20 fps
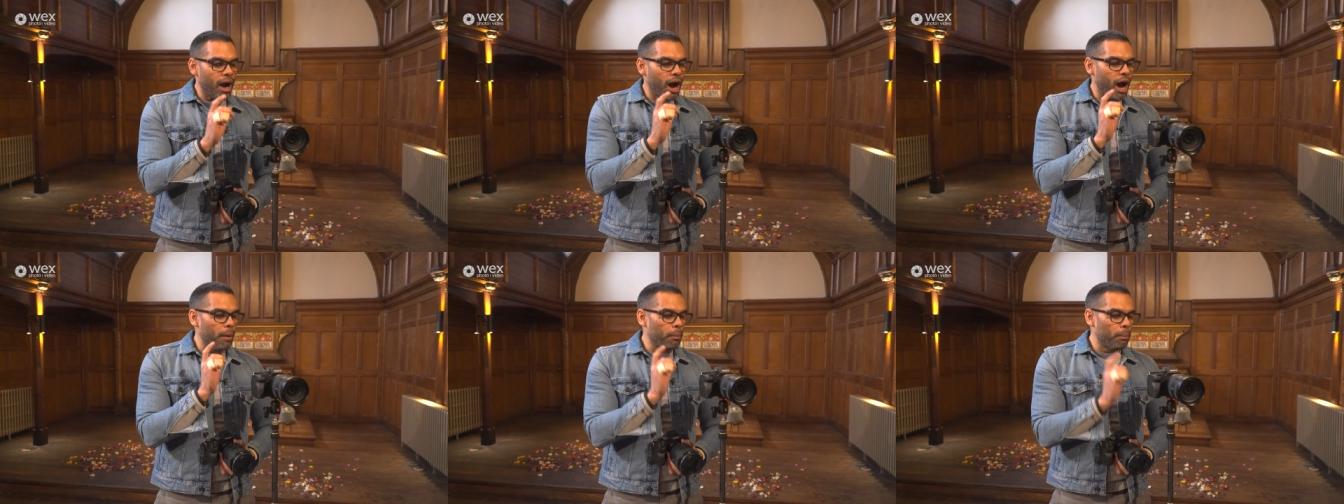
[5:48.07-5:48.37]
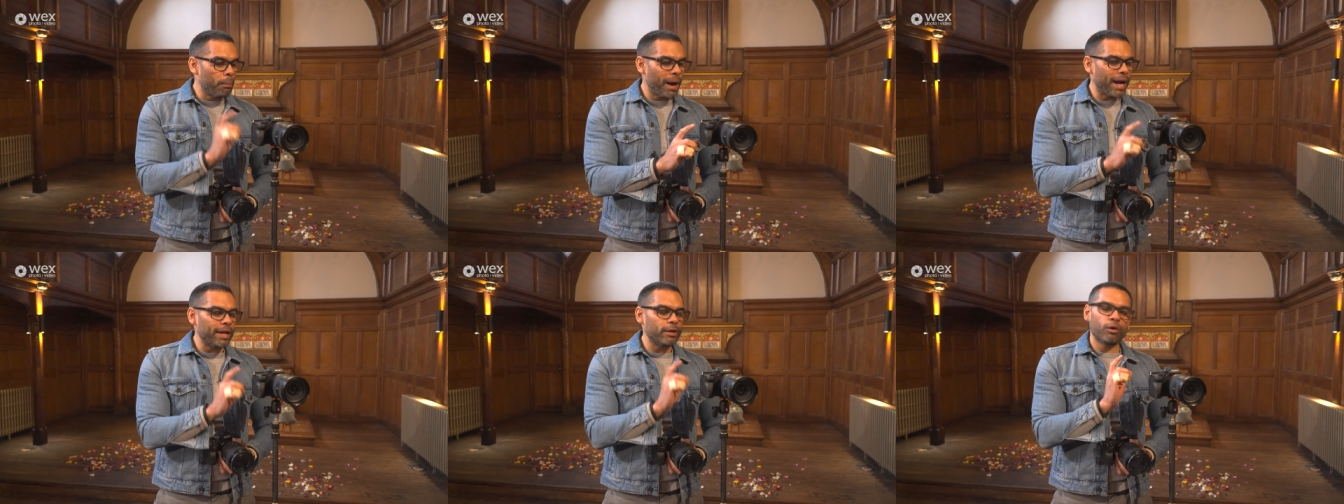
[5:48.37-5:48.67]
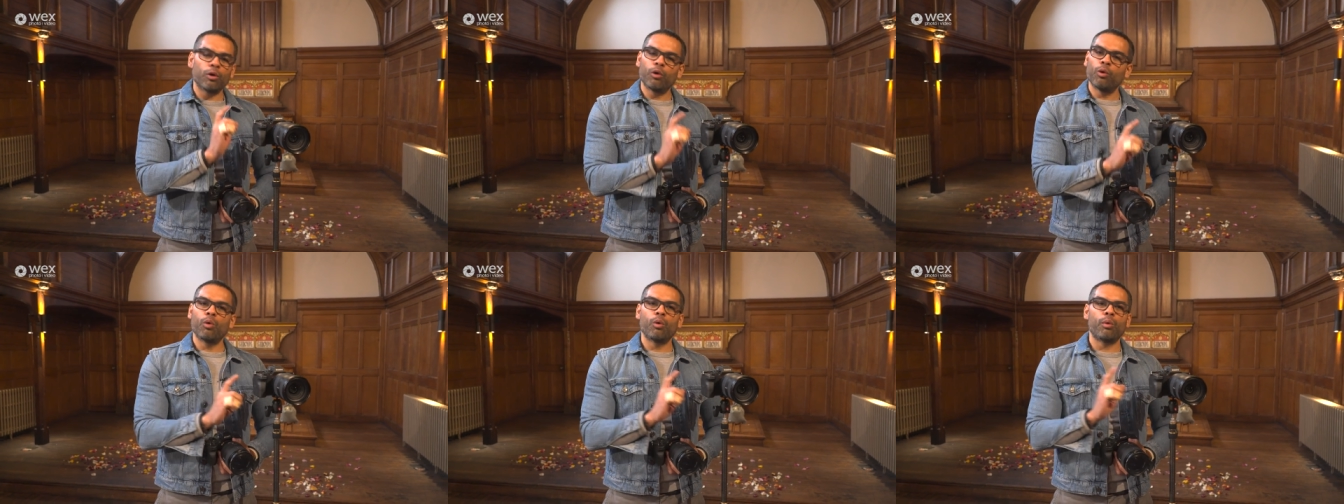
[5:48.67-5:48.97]
I might
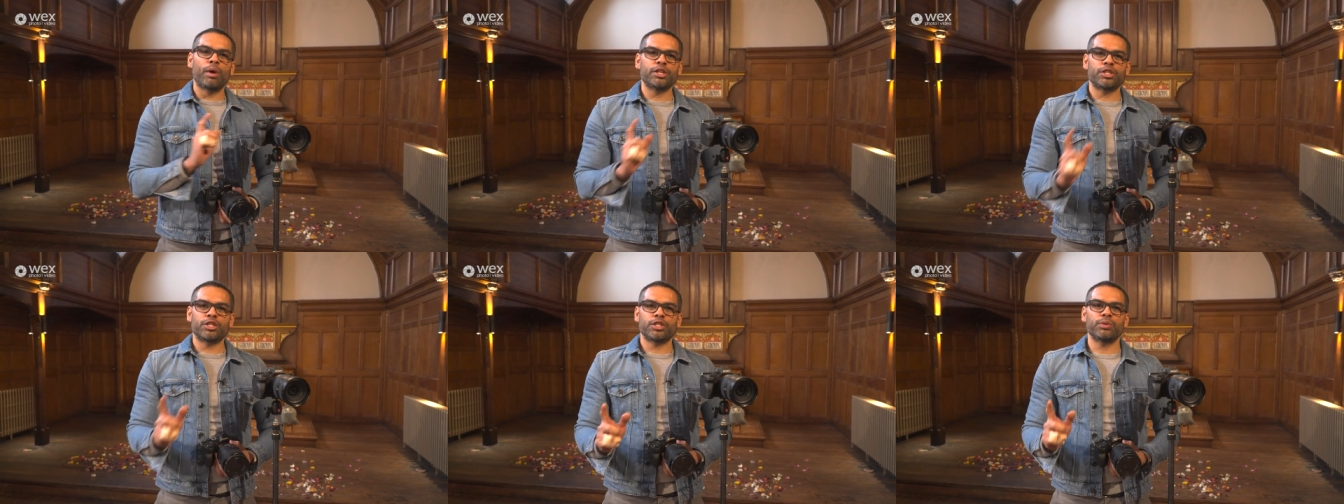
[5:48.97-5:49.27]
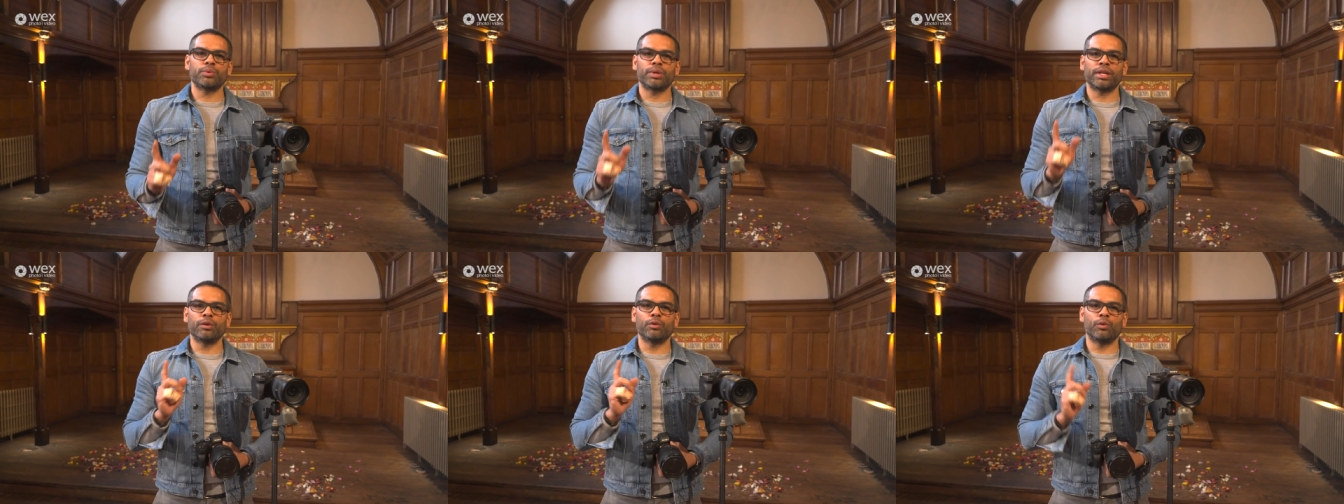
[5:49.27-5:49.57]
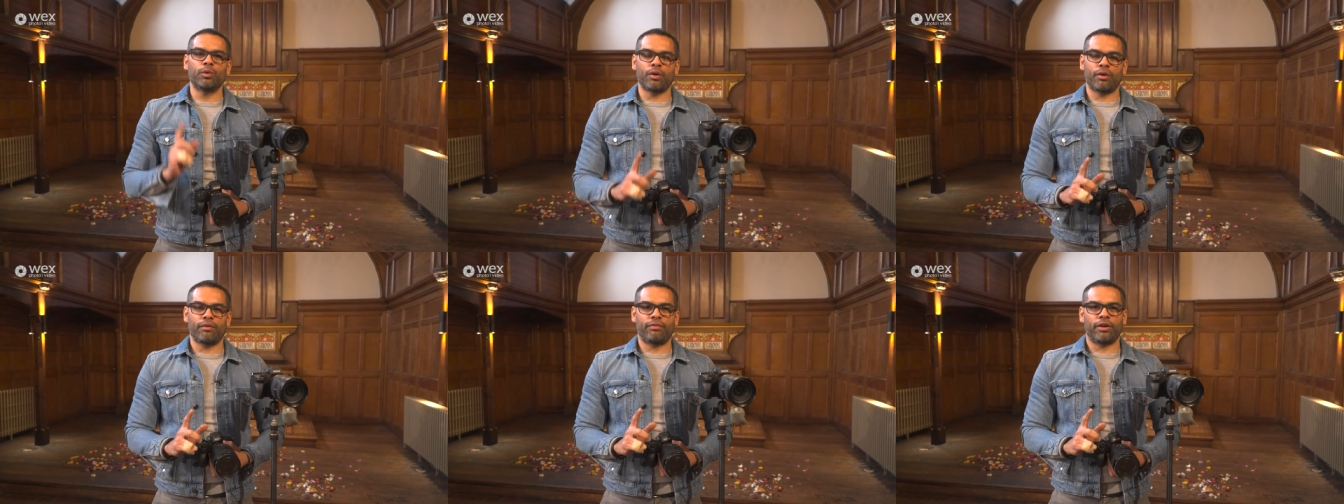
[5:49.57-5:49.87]
not always shoot in
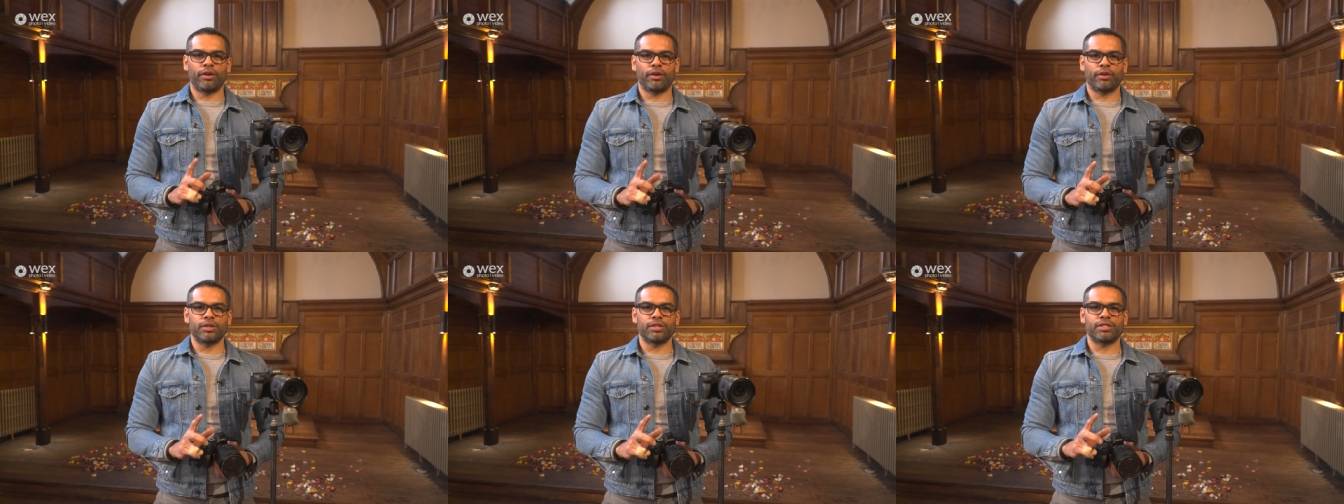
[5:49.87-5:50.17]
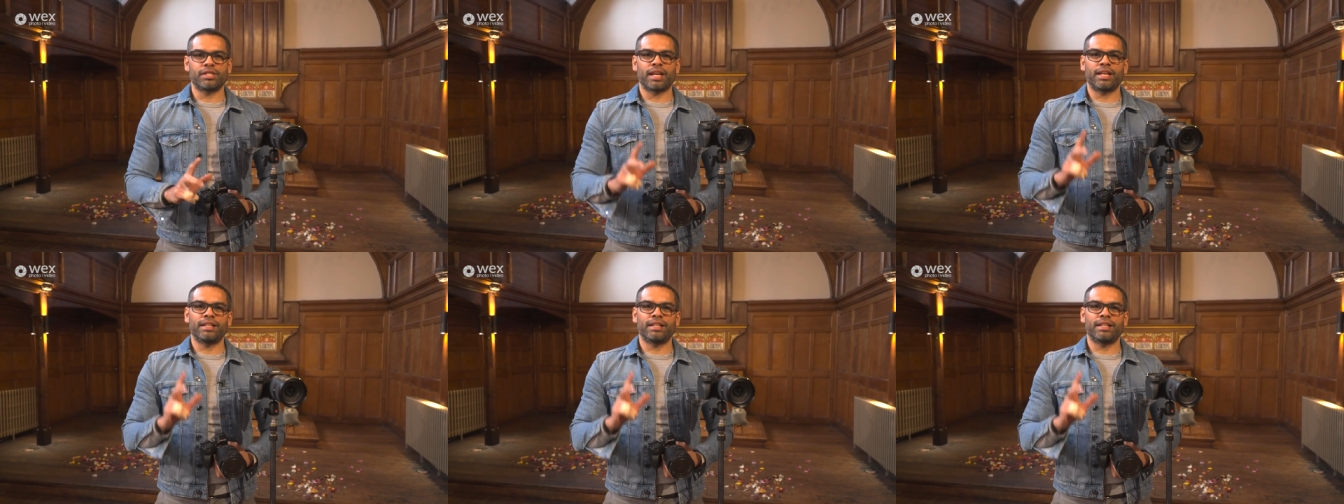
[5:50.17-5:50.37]
autofocus.